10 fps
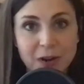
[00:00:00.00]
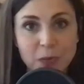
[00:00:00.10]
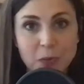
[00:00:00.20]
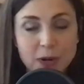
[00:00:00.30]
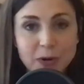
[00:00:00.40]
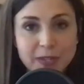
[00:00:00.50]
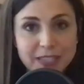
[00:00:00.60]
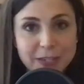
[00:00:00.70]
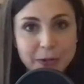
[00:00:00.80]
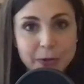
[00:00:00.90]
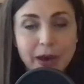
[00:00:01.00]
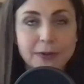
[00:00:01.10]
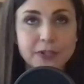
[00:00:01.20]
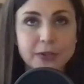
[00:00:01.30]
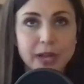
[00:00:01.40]
We're going to show you
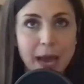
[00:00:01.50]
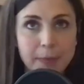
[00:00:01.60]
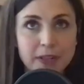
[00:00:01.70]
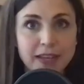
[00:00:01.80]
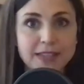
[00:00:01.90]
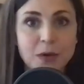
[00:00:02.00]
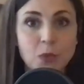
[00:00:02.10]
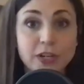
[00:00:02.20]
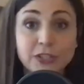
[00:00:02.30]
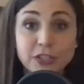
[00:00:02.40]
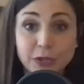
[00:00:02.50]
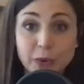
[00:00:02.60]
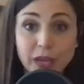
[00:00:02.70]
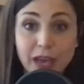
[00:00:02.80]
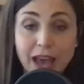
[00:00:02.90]
how to capitalize on what you're
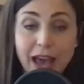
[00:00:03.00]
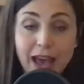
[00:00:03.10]
doing